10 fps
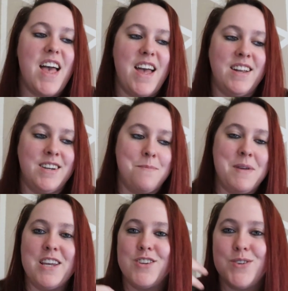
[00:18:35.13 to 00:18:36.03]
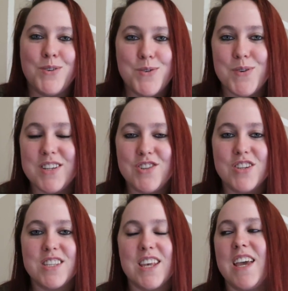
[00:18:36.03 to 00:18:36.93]
and makes you
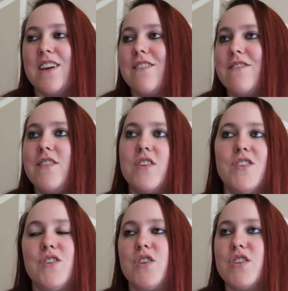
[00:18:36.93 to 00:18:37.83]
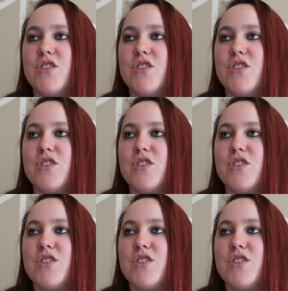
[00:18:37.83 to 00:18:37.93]
just like feel